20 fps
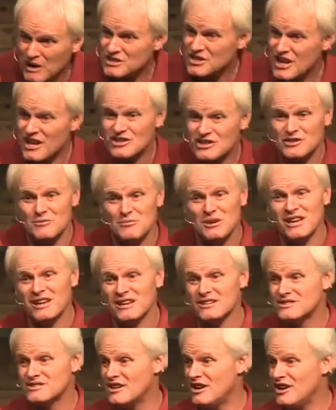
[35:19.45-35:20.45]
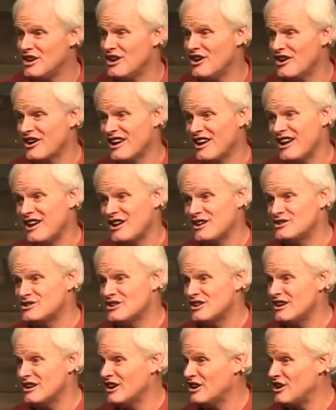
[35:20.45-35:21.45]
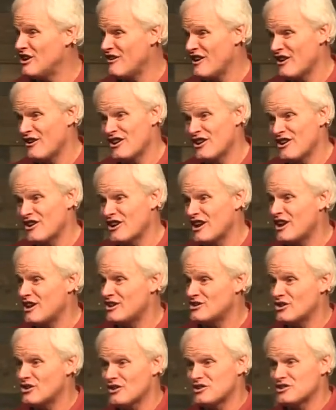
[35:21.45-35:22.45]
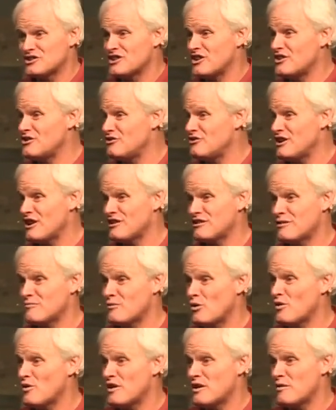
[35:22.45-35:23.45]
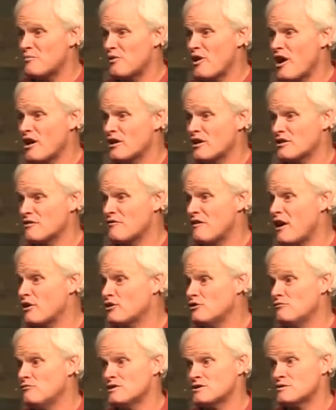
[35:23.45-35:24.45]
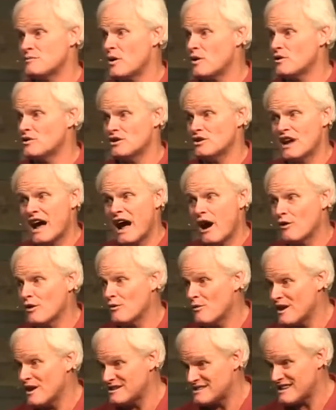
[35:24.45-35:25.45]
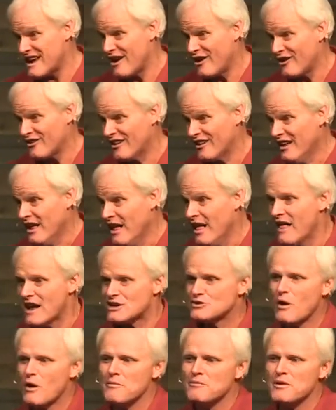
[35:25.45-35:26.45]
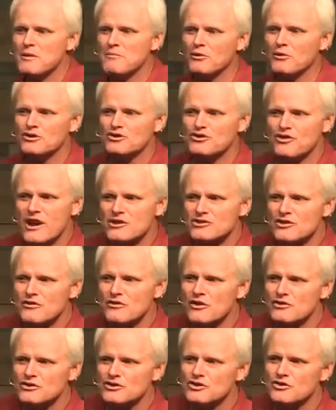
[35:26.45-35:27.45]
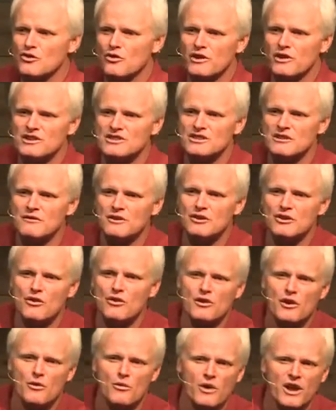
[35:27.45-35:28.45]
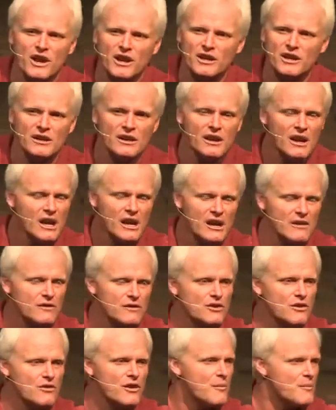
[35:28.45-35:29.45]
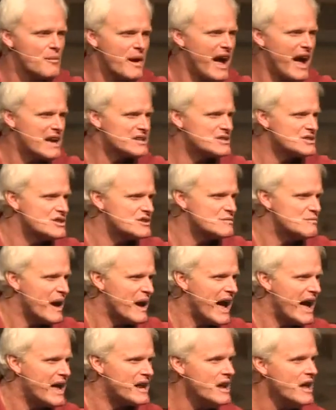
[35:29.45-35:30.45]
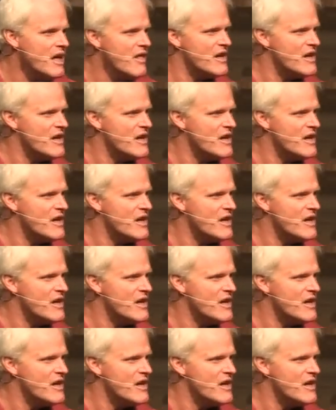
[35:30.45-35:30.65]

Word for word: And we take some hits at a young age. And at a very young age, all of a sudden, you're nothing more than a product of how you responded to how it went down. That's why people treasure their stories, even though they're wicked, even though their past is bad.